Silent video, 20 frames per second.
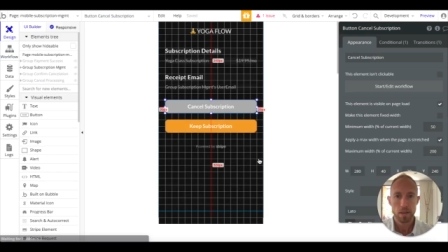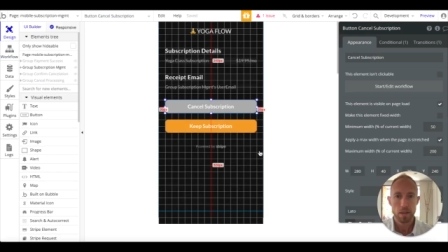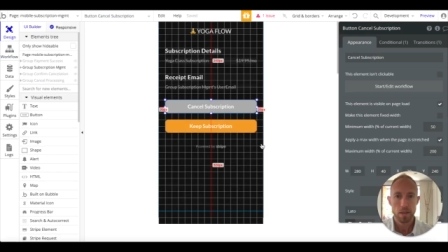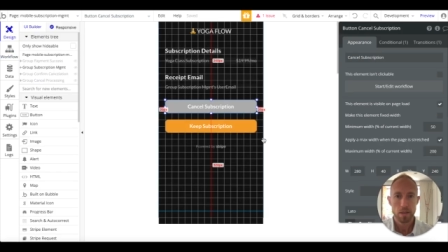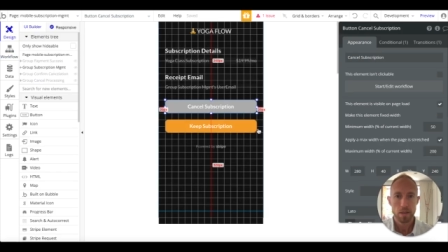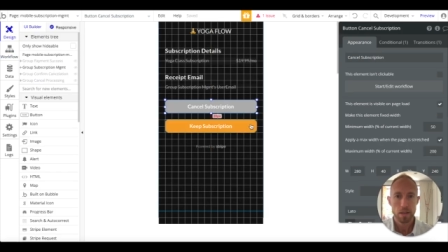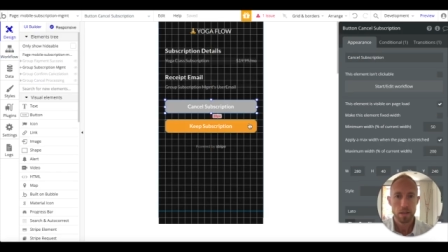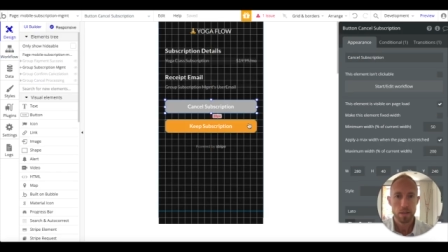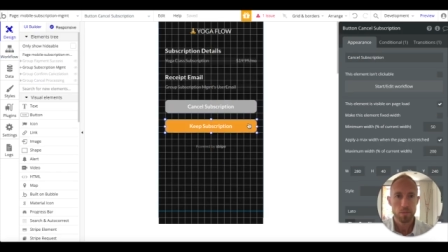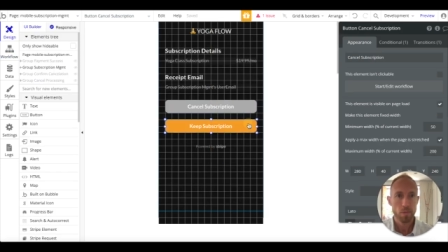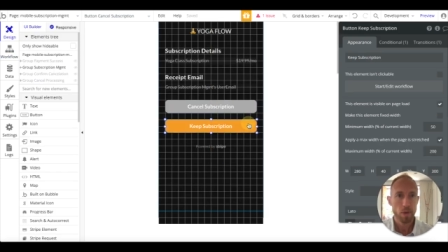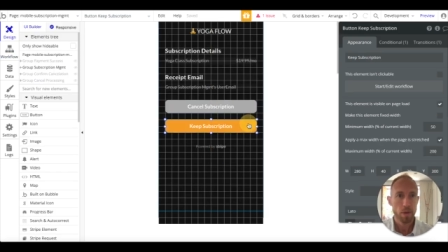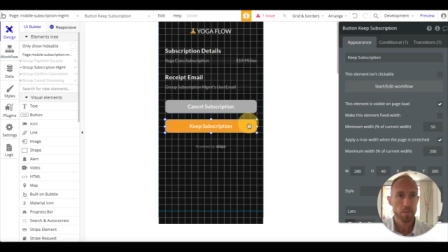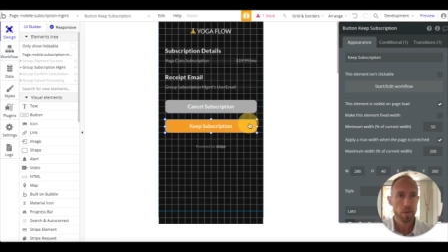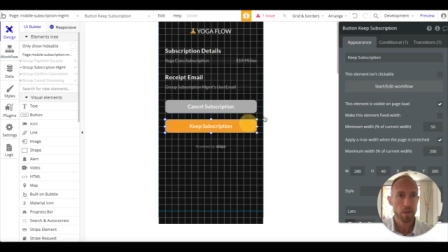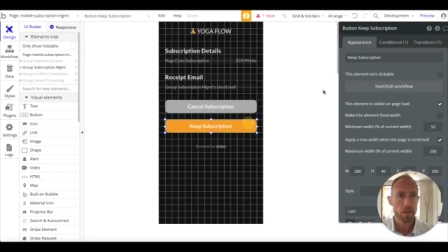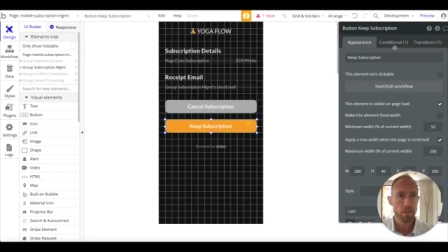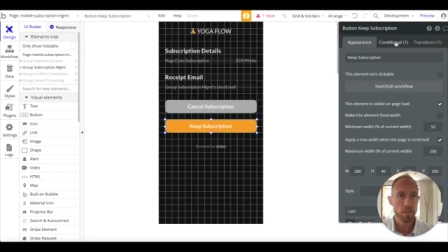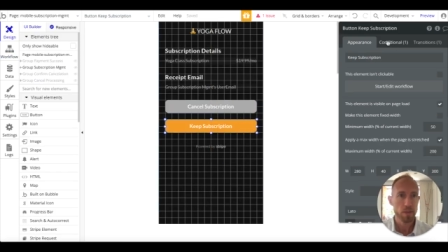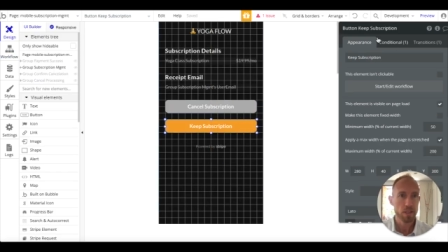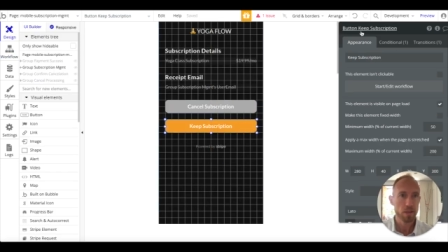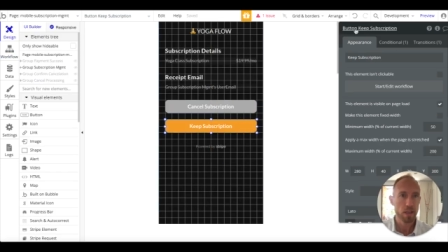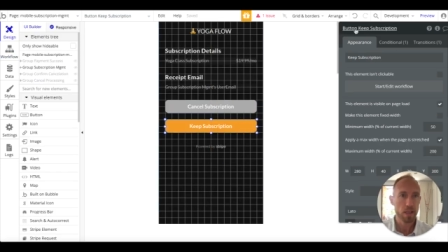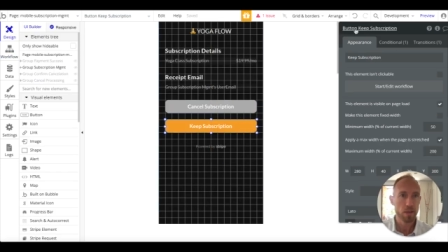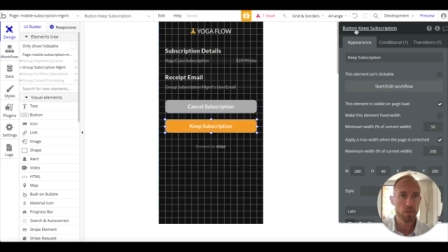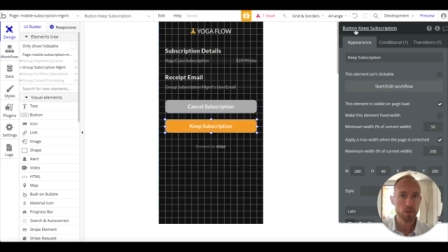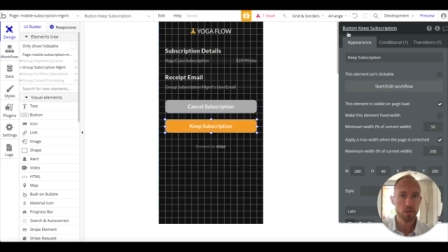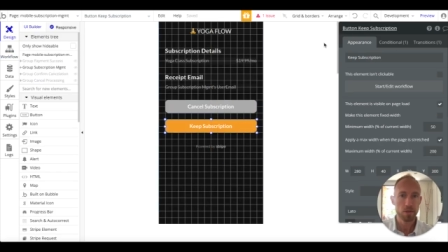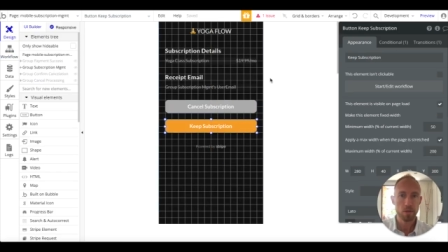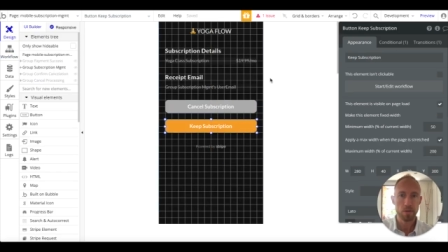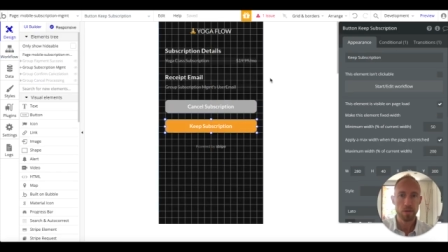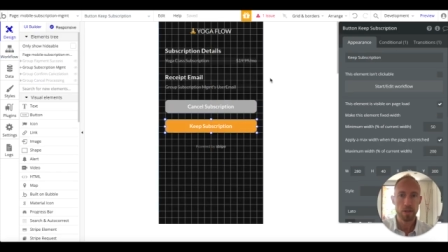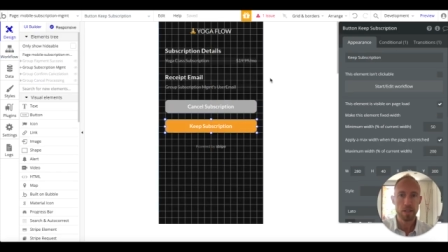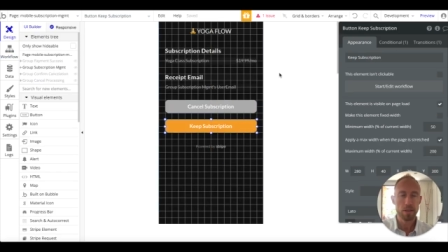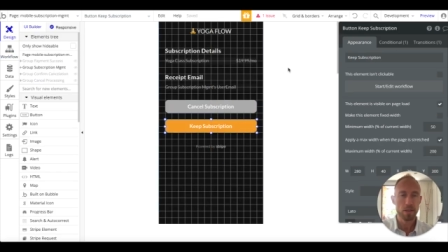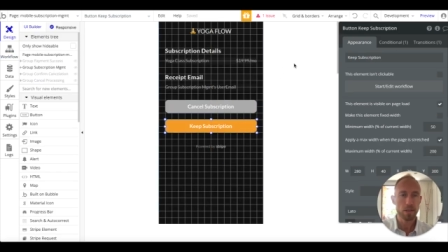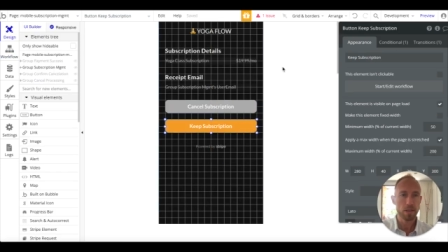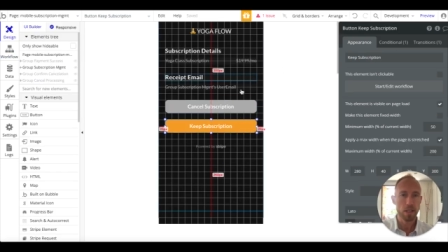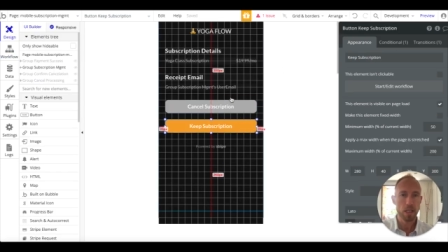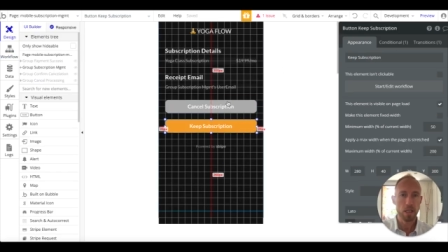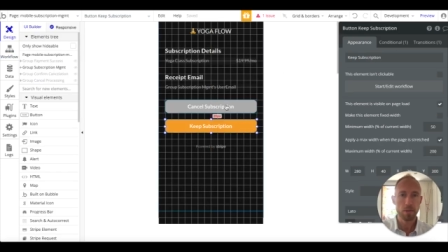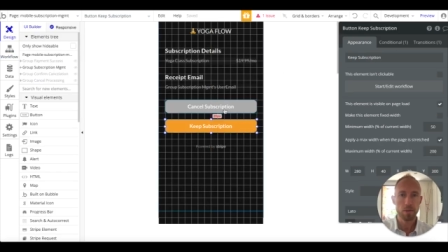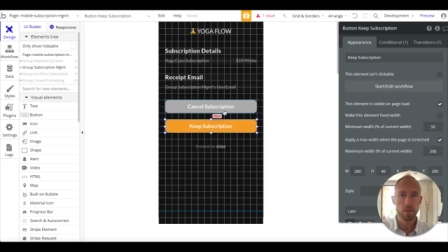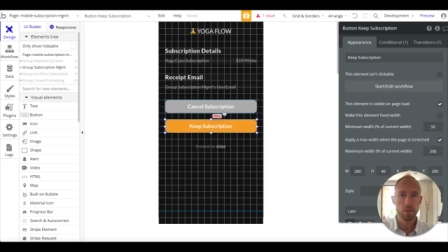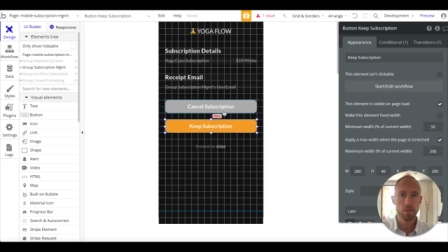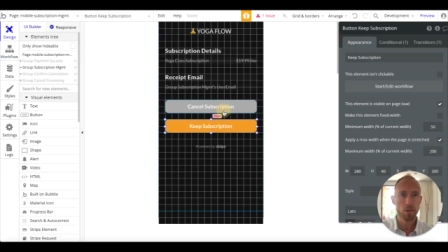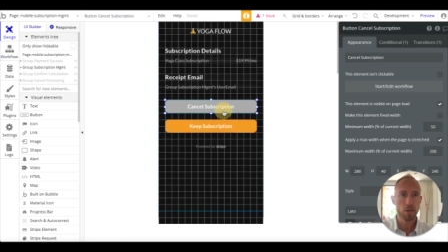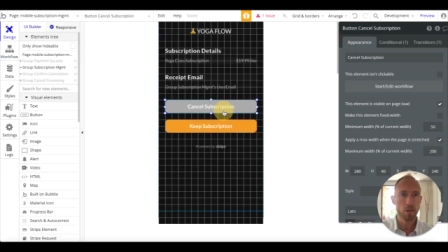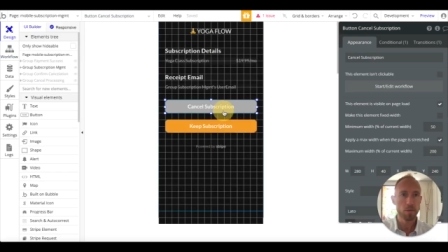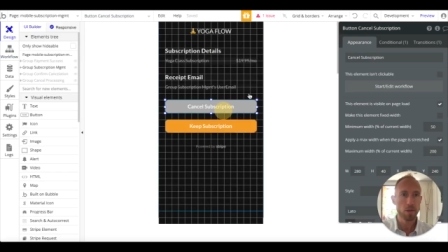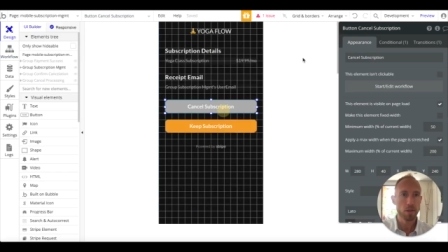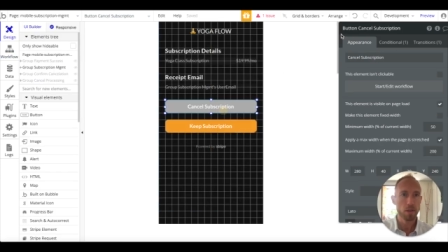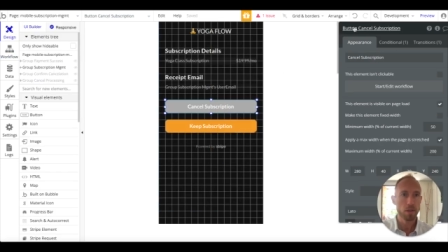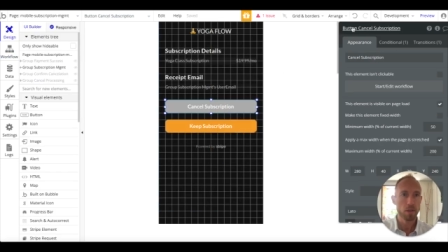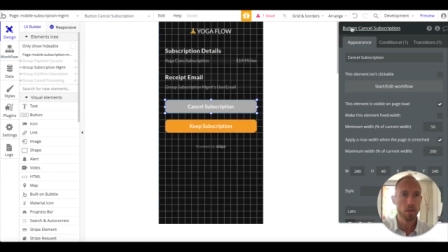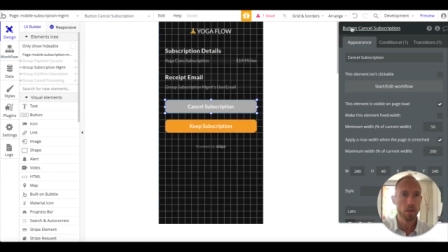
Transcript: these might be mislabeled. So this is keep subscription,